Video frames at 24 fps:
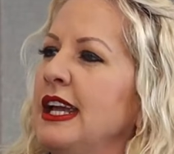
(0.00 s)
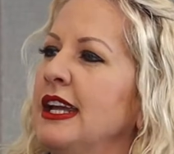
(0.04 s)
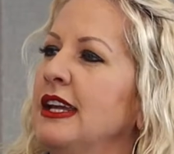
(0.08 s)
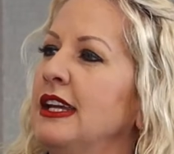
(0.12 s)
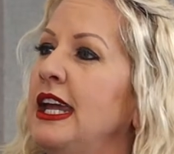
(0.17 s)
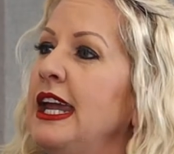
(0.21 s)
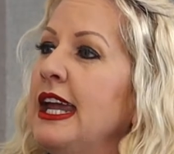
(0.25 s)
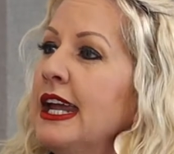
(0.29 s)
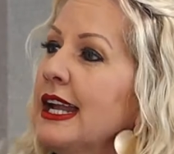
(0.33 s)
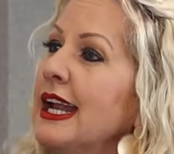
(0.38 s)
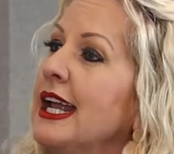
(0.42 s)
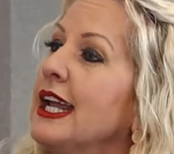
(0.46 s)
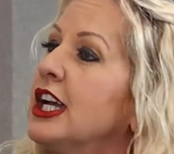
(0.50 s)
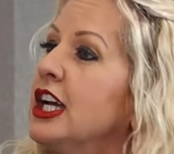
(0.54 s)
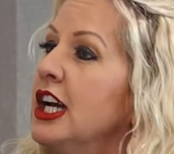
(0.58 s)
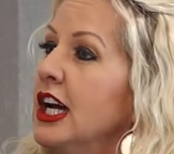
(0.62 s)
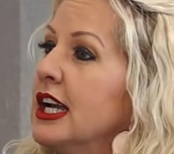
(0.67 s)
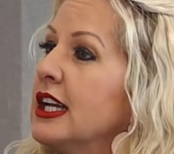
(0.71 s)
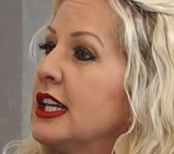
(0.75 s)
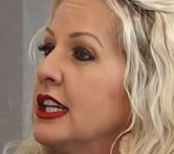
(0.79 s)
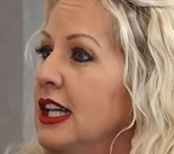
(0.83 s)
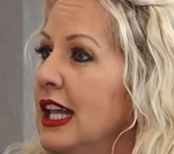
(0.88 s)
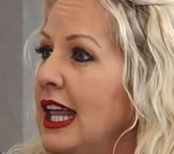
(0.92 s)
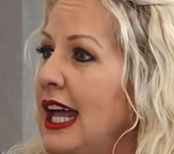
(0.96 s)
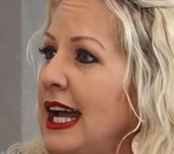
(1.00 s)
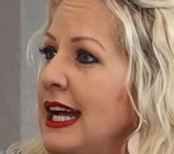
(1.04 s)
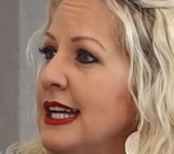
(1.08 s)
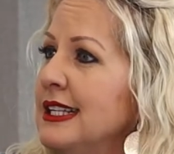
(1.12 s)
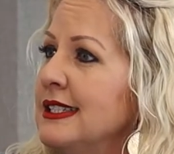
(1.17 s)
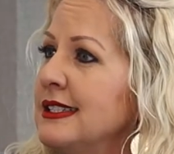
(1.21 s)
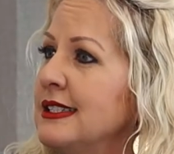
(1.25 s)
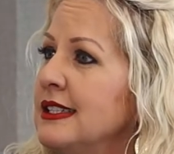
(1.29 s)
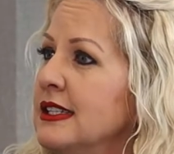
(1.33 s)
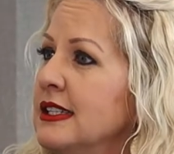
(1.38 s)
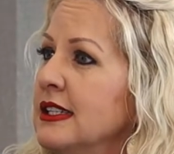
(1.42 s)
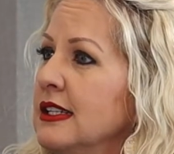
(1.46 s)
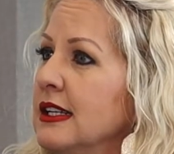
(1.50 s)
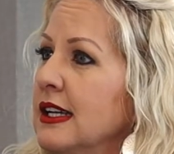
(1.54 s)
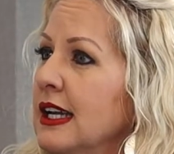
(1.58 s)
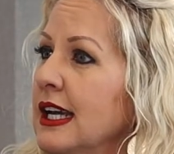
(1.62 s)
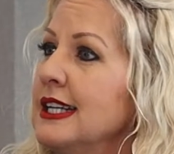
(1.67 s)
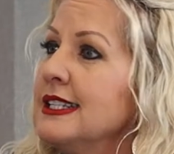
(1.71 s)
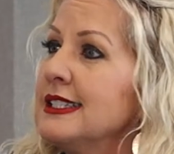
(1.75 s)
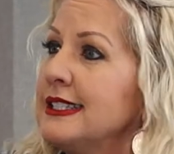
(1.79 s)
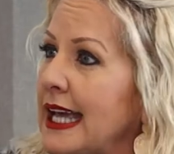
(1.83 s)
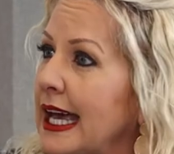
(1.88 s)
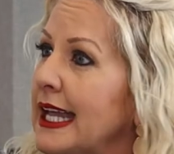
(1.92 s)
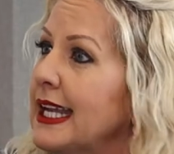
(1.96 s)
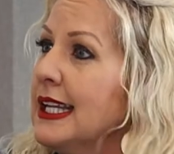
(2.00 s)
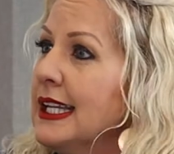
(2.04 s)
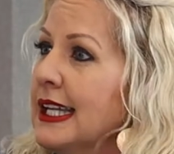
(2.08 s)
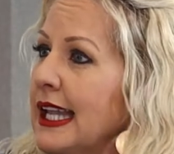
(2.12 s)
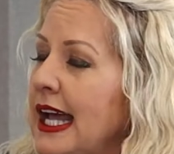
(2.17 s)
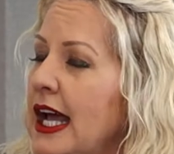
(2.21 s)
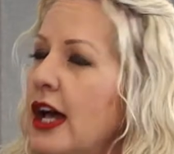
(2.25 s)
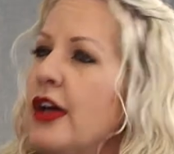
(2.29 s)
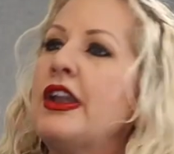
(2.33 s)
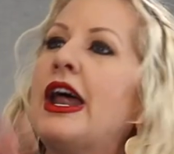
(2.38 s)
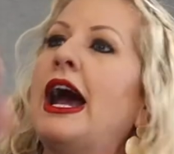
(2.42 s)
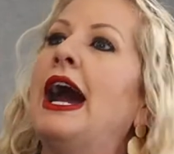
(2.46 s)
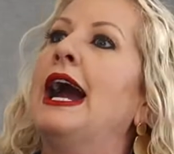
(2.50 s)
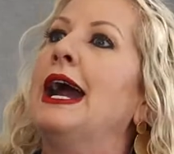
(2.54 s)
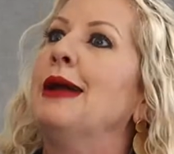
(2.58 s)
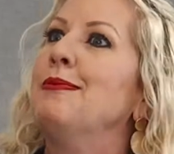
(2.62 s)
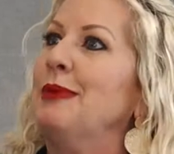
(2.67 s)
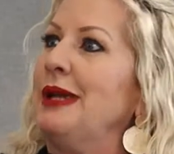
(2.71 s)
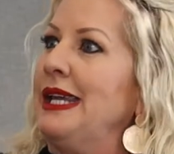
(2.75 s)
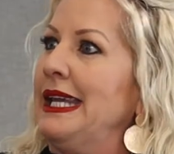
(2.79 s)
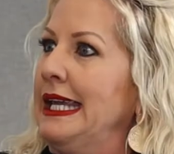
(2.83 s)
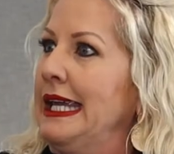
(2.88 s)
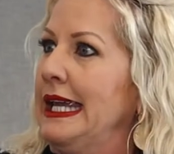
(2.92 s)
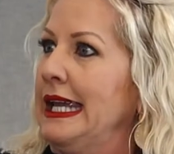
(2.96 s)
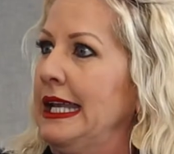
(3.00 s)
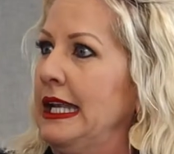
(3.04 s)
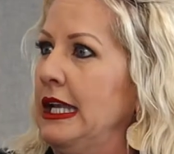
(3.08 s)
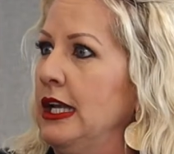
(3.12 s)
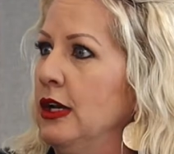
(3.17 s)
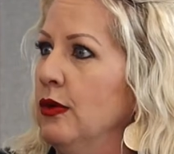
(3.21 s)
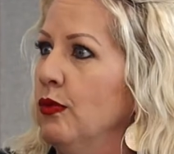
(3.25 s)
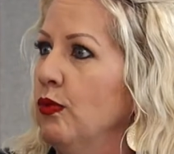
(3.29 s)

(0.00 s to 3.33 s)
Can I cut class? Is that allowed? I'm in.